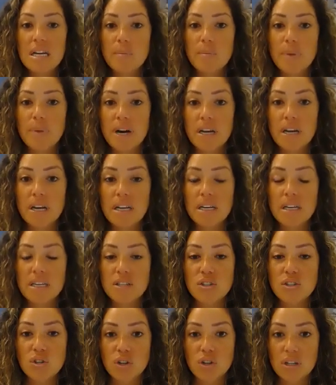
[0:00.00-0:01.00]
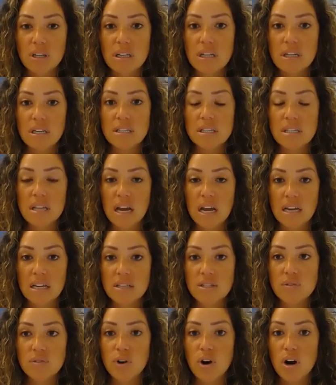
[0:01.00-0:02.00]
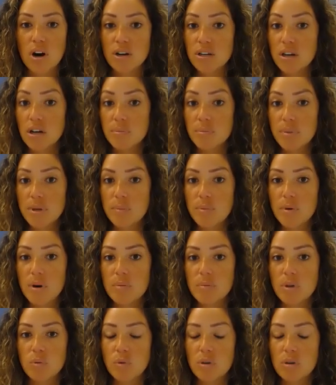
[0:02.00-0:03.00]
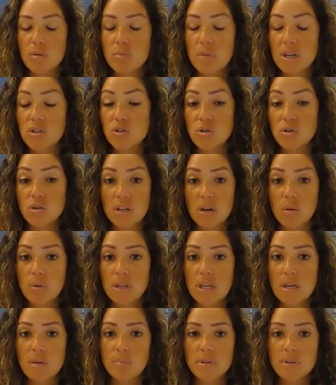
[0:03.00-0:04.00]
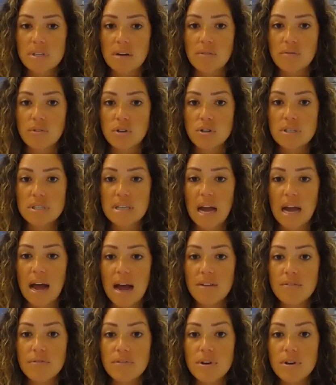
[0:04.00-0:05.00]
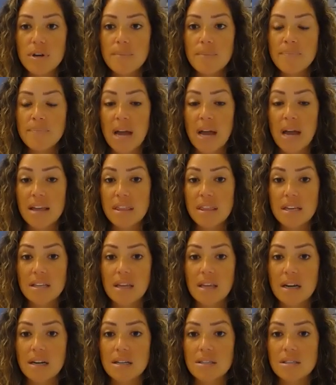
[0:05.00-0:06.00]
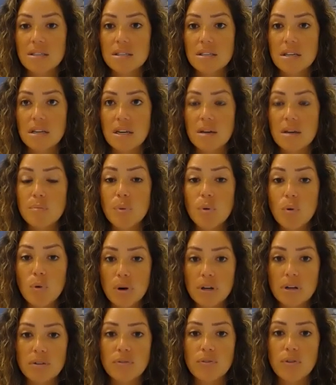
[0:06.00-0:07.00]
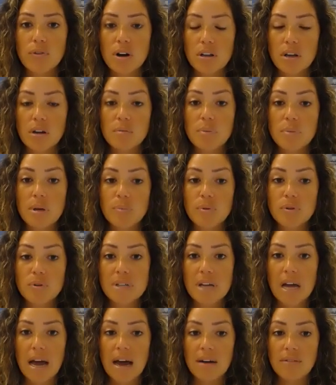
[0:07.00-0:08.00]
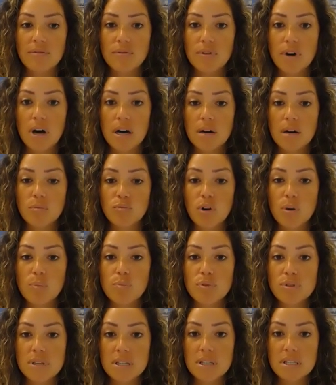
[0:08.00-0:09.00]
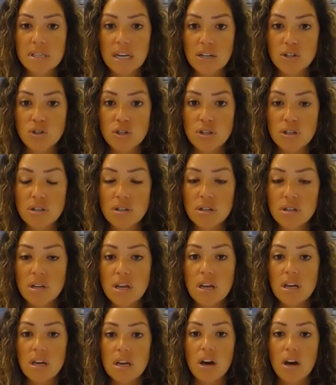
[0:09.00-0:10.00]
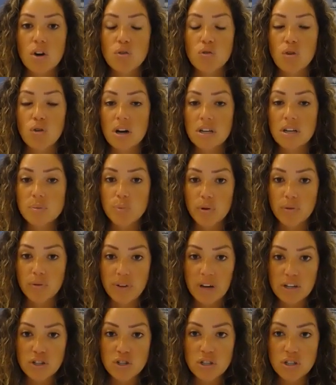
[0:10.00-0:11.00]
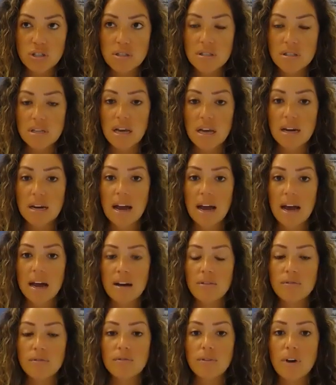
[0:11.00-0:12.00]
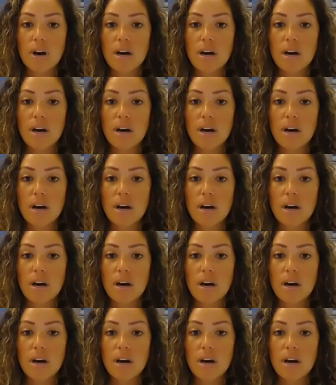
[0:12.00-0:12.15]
But it certainly is nice for our young people. I mean, we make sure that we keep a diverse staff. I think that it's important for our young people to have representation across professions, and have